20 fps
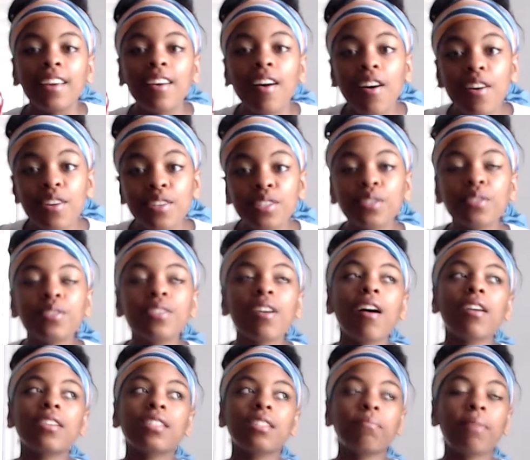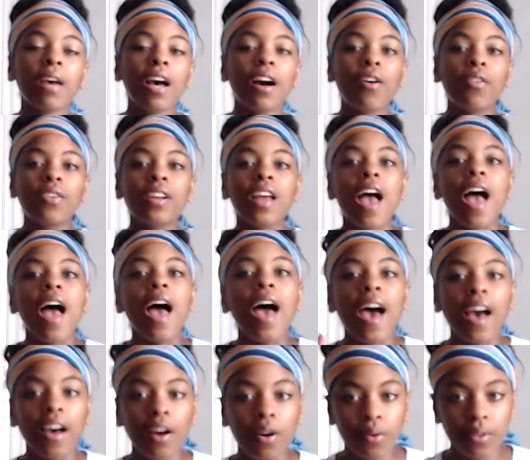also talks about
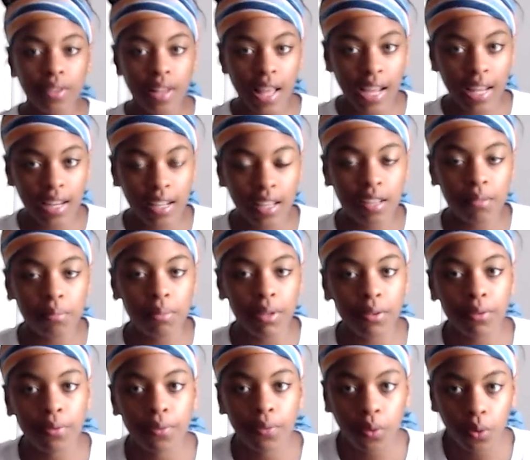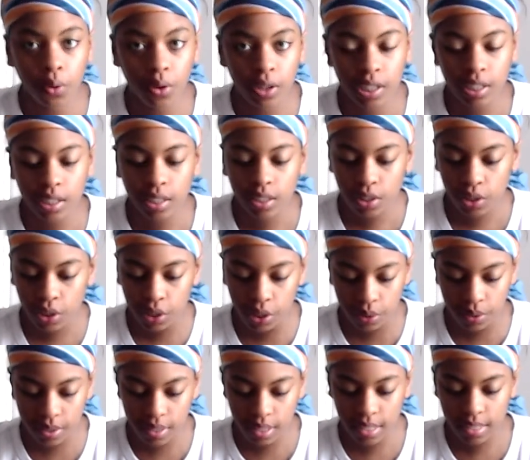outlining before you
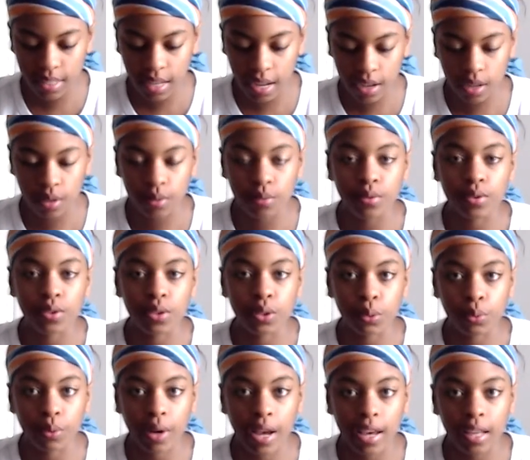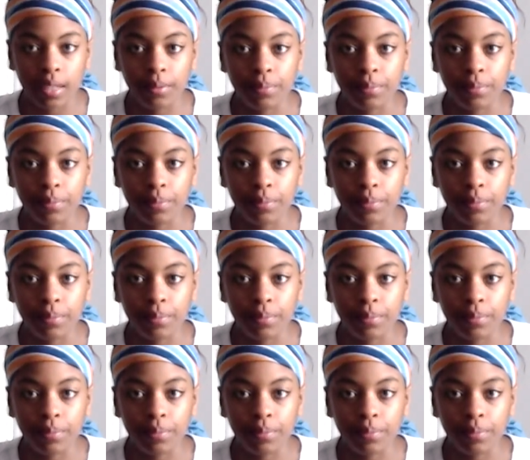sit down to write.